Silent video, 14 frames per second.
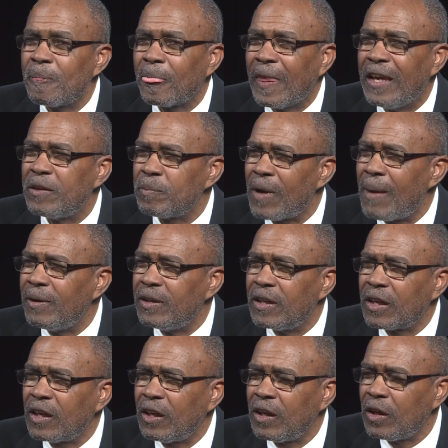is probably the
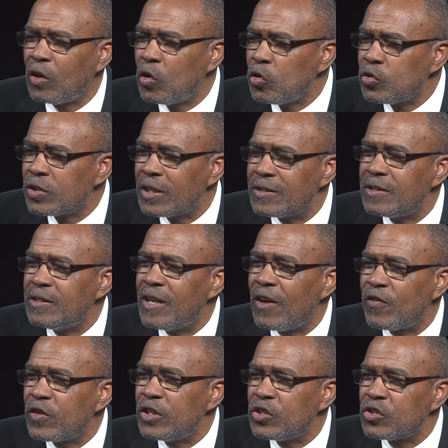closest
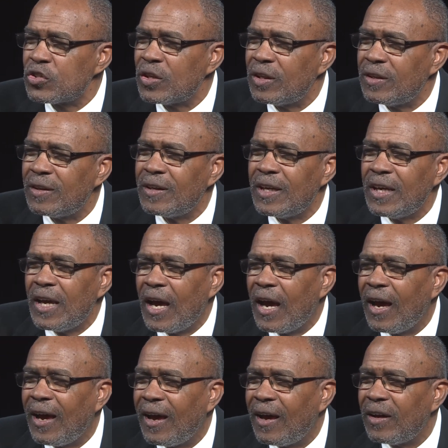definition
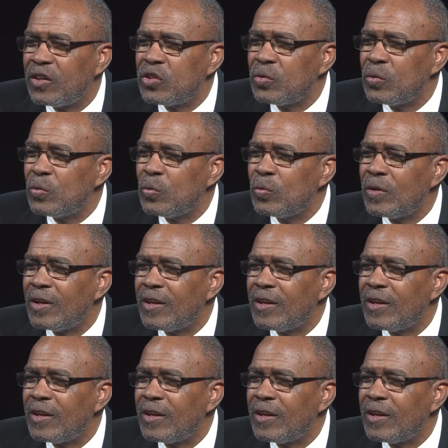to the